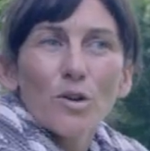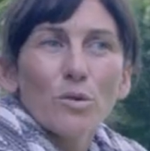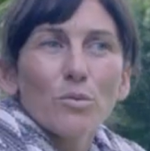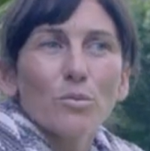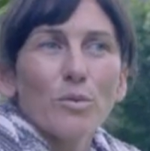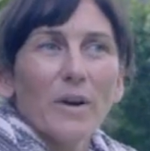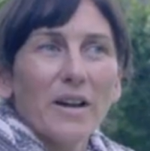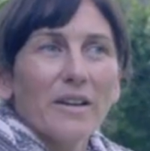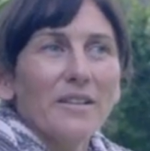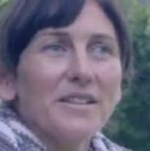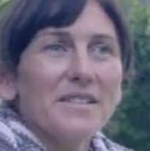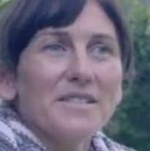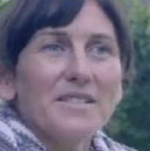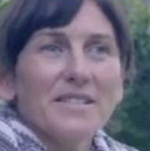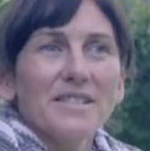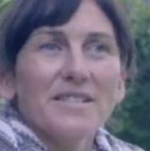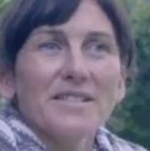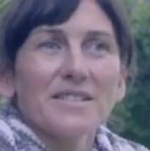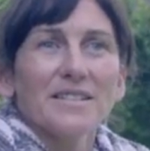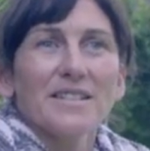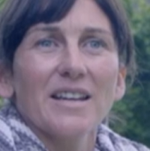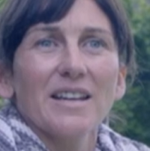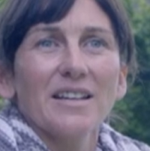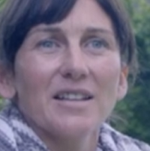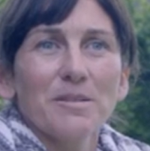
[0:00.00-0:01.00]
Where is
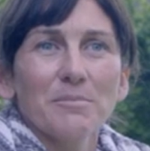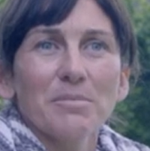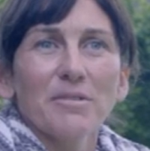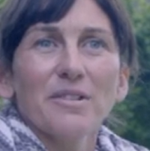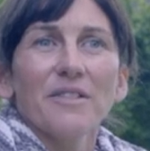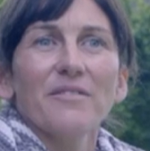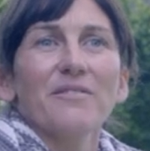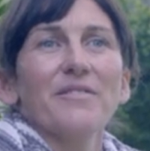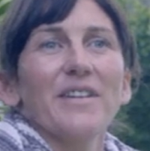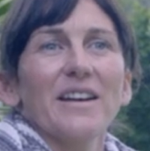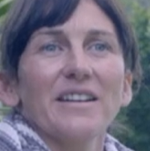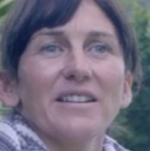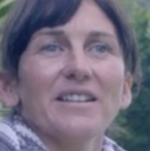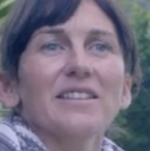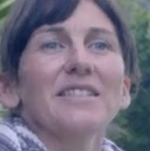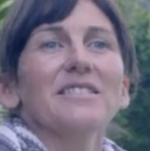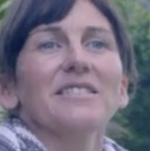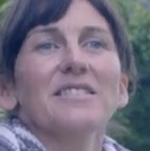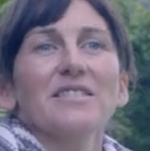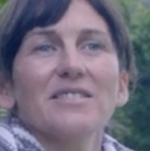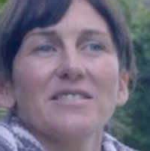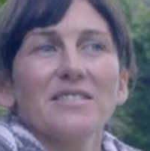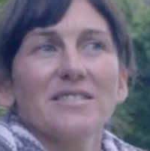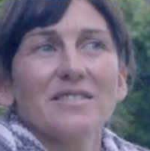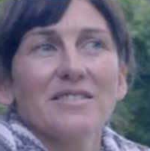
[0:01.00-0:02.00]
this getting prevented,
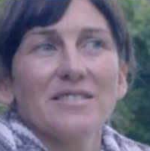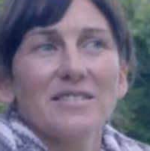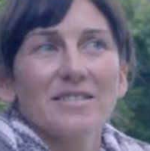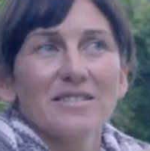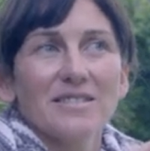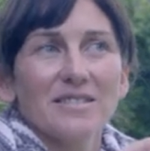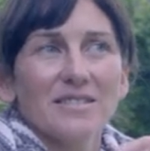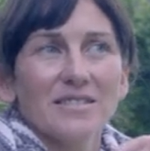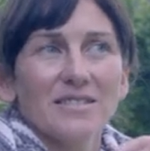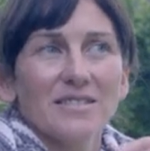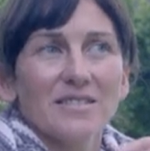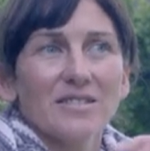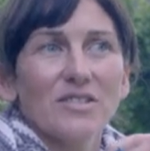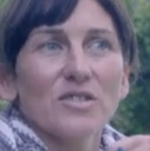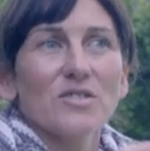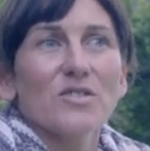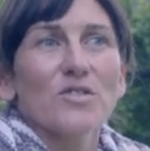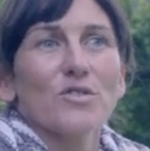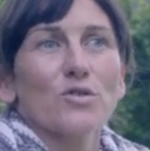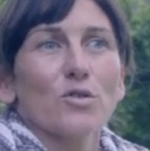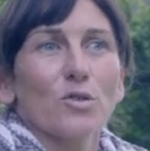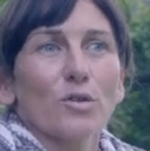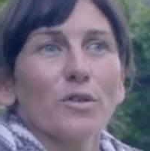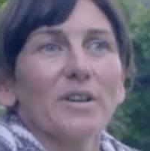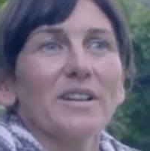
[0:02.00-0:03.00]
the
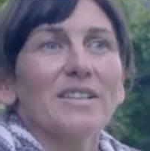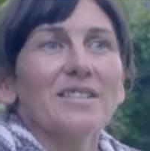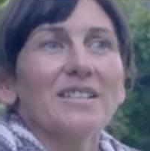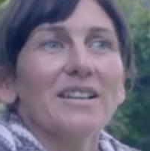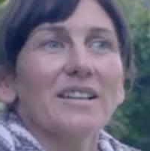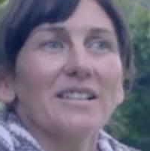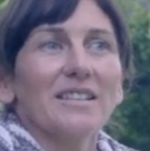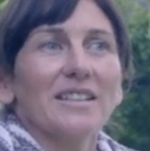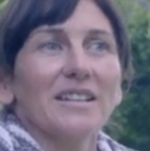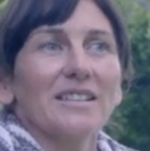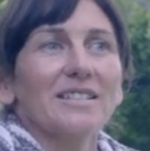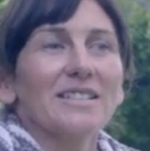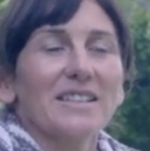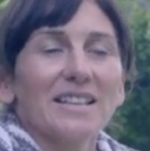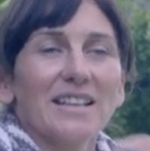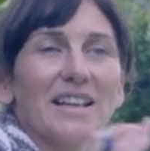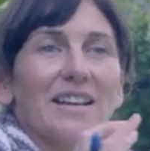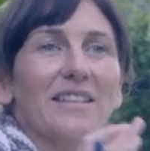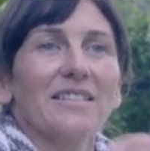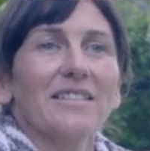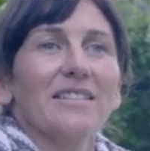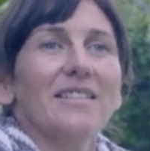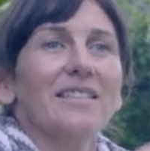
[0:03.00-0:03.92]
storytelling, to get